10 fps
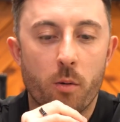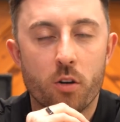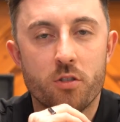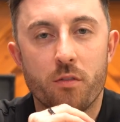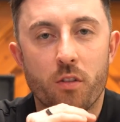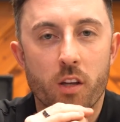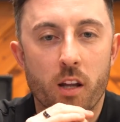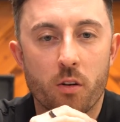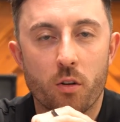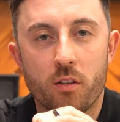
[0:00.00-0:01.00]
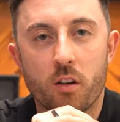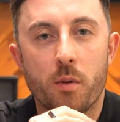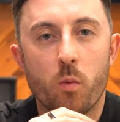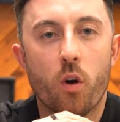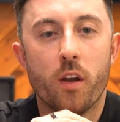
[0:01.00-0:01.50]
watch in full yellow gold is going
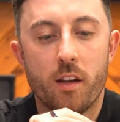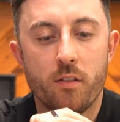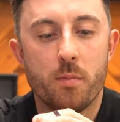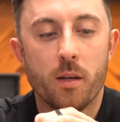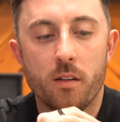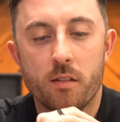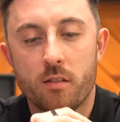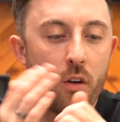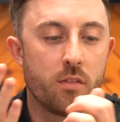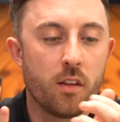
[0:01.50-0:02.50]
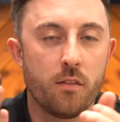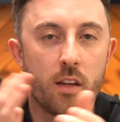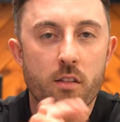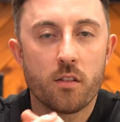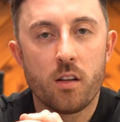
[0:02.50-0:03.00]
to be one heavy piece. Obviously they've
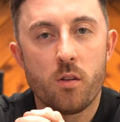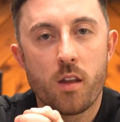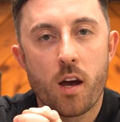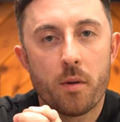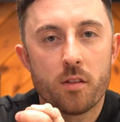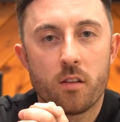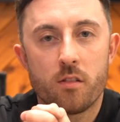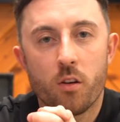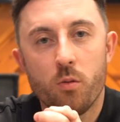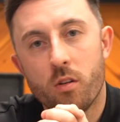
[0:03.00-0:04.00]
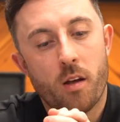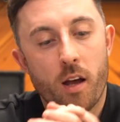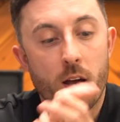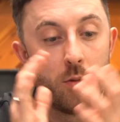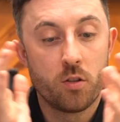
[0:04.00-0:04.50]
discontinued the Master
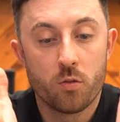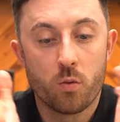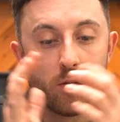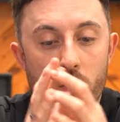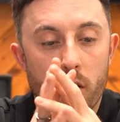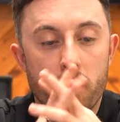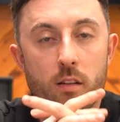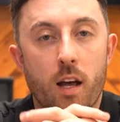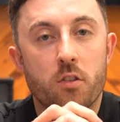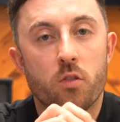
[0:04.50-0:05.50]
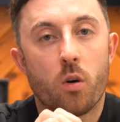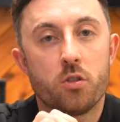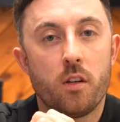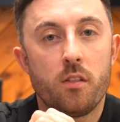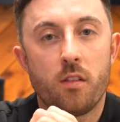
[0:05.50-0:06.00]
2, which was one of Rolex's largest
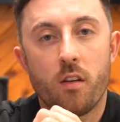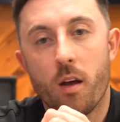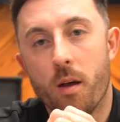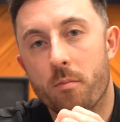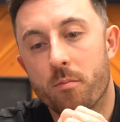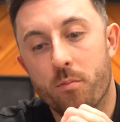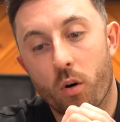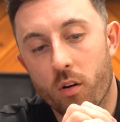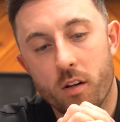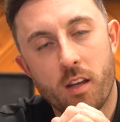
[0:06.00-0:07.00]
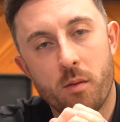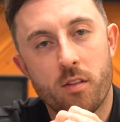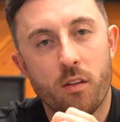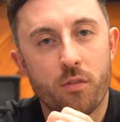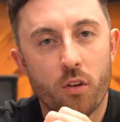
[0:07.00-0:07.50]
watches, but a deep
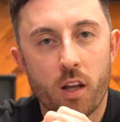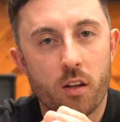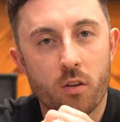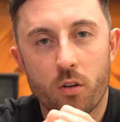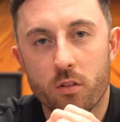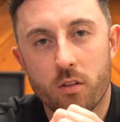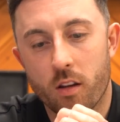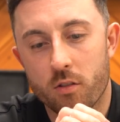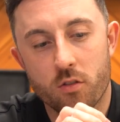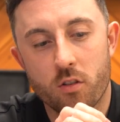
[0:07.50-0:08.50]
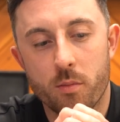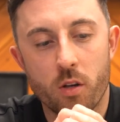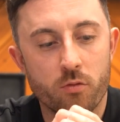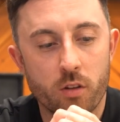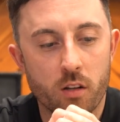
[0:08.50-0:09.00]
sea in full yellow gold, that's just going to
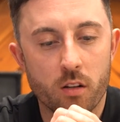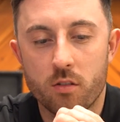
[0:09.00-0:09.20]
be unreal.